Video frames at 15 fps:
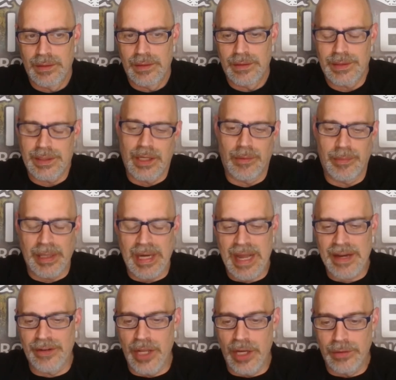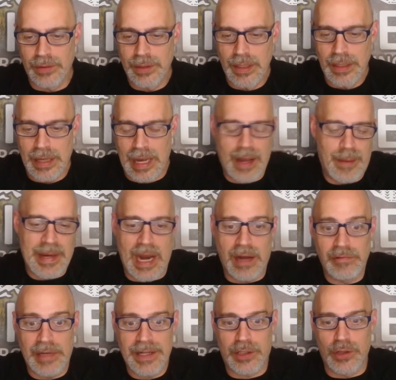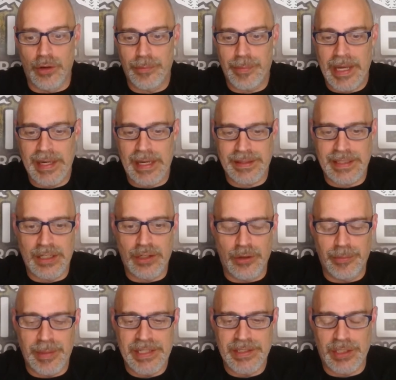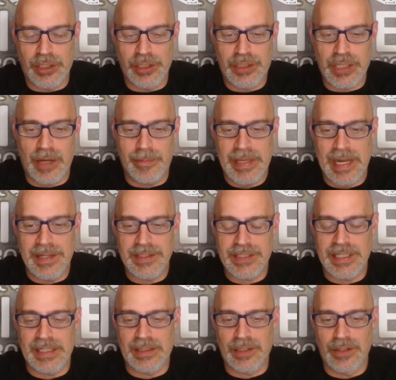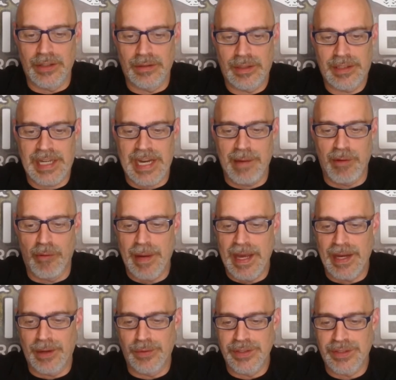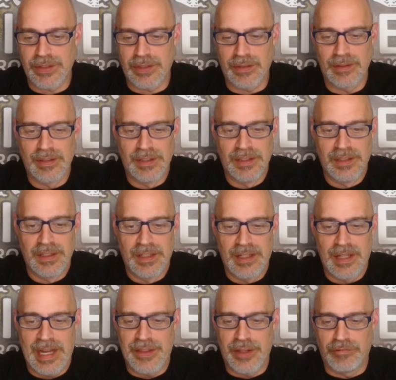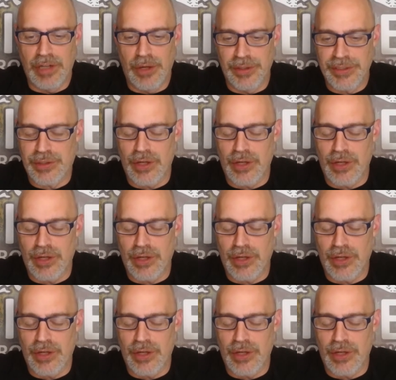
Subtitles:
So, but I don't know. I like Gold Bay. I think Gold Bay is a good company. I just think their camo bag had their lowest